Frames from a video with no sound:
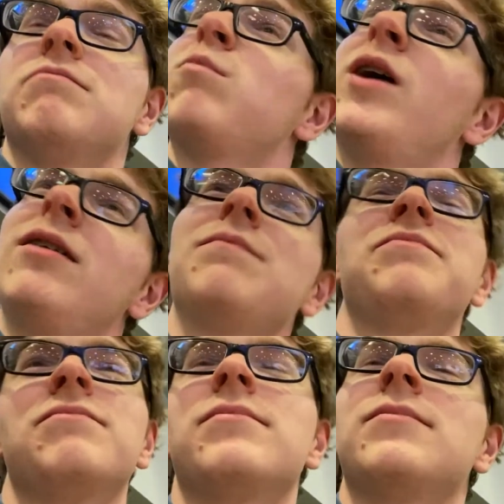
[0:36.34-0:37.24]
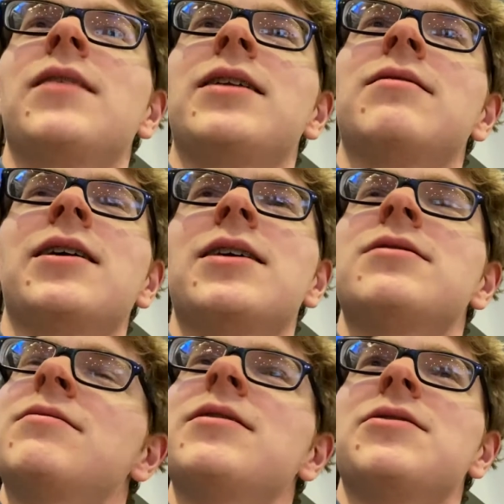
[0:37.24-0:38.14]
Well, that I
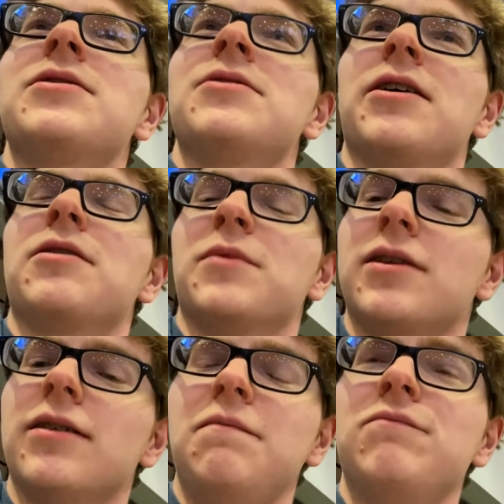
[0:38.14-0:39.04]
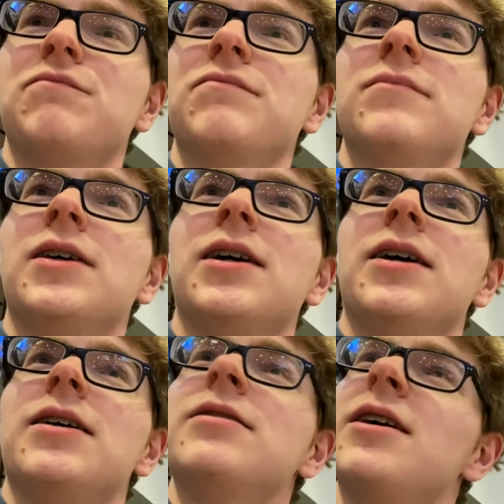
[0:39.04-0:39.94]
guess there is an argument there.
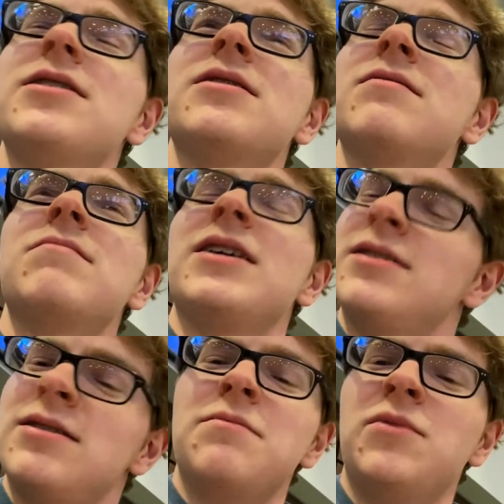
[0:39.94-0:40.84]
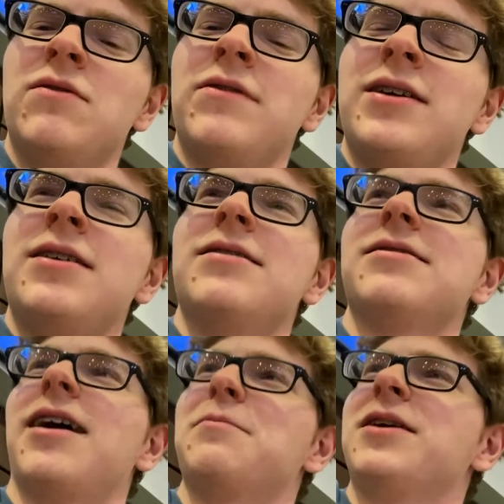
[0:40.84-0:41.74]
Does it is it a movie?
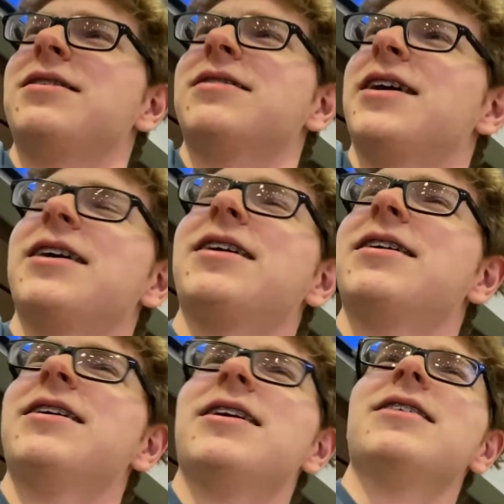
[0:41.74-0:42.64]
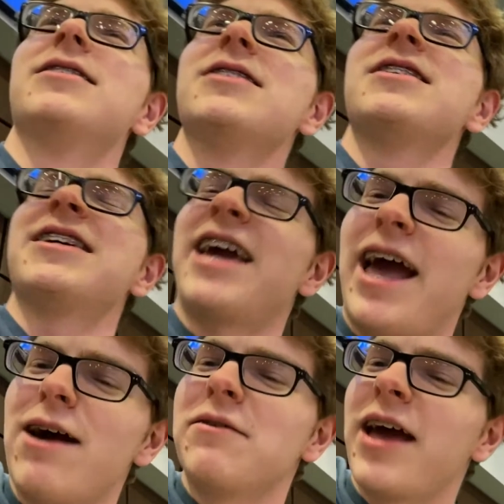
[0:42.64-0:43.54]
I mean, like, does it
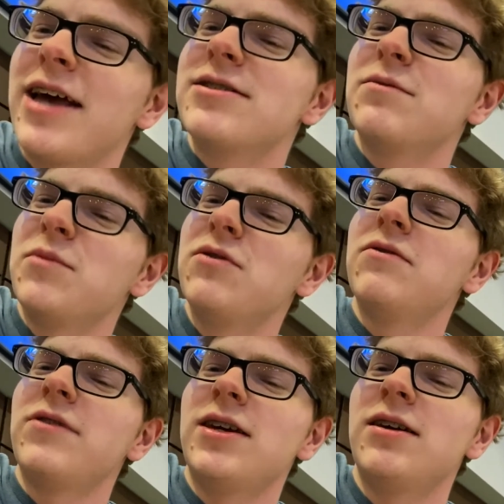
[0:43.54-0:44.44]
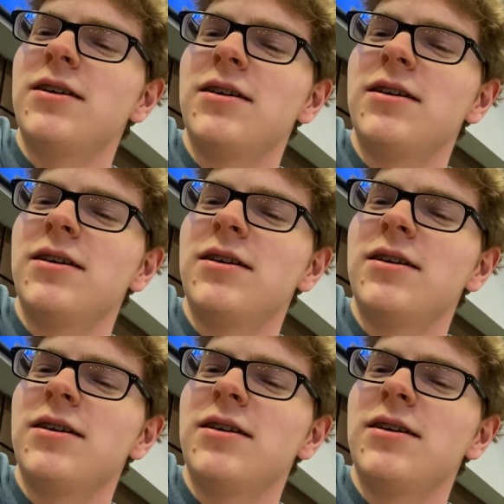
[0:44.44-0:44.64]
count as a movie?